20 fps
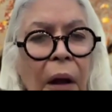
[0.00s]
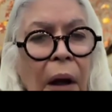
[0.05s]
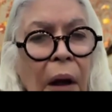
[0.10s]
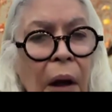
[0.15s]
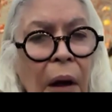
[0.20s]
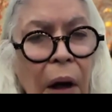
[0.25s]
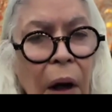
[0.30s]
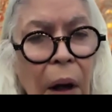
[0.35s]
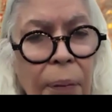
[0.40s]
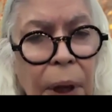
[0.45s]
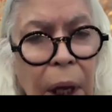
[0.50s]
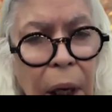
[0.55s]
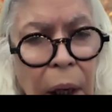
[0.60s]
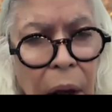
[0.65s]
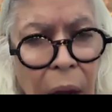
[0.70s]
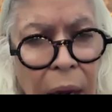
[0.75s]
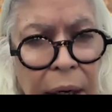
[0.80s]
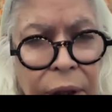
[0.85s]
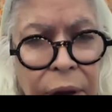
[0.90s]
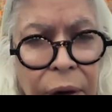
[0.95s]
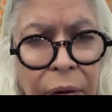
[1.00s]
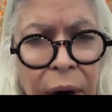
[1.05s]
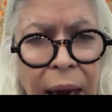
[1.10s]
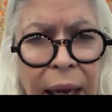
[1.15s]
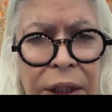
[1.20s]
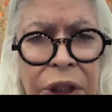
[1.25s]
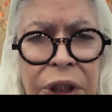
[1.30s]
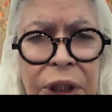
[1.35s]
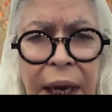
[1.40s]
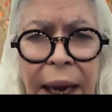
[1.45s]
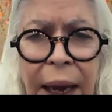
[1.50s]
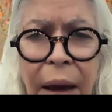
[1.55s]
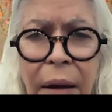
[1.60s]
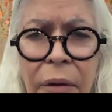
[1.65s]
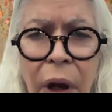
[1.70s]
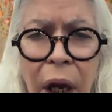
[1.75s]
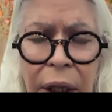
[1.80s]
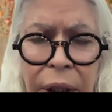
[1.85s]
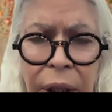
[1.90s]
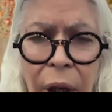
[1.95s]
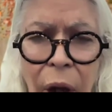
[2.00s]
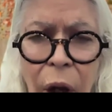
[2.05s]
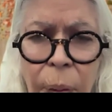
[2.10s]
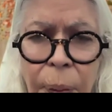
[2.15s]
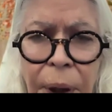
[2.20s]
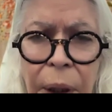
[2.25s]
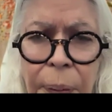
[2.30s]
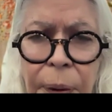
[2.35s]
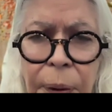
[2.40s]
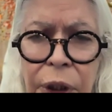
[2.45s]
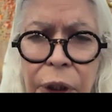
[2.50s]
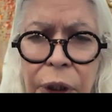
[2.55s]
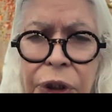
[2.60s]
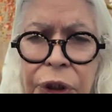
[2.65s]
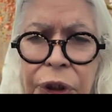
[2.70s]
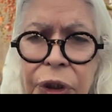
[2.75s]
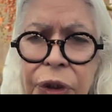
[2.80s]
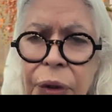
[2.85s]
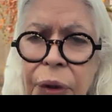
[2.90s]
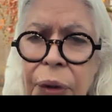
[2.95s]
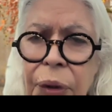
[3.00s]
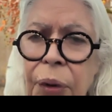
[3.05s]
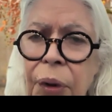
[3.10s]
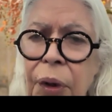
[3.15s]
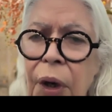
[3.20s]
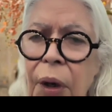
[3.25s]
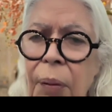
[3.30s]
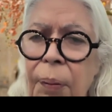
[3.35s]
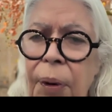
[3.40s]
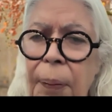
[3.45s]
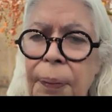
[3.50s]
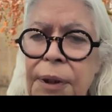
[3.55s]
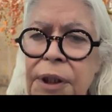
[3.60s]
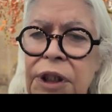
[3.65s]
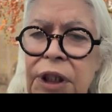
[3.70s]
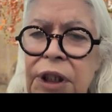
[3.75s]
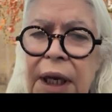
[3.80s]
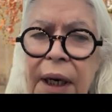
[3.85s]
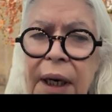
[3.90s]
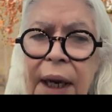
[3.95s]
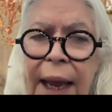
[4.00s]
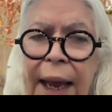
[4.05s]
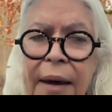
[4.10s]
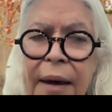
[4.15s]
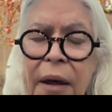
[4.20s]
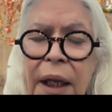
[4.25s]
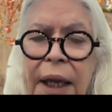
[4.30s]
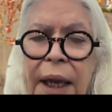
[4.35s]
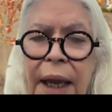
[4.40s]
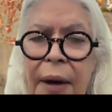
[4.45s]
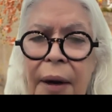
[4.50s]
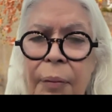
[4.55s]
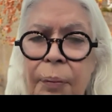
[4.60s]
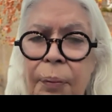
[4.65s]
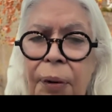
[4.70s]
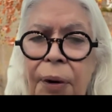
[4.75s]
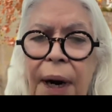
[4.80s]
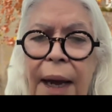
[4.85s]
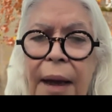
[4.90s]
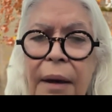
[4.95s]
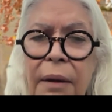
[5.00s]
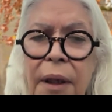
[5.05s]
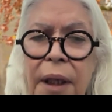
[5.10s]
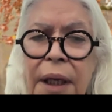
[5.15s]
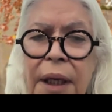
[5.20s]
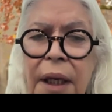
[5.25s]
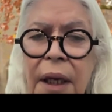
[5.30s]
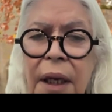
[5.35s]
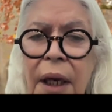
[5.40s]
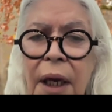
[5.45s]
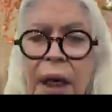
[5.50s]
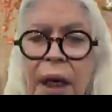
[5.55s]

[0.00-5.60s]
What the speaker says: I'm going to light the grass now, like the old people used to do, Poppy said loudly and proudly.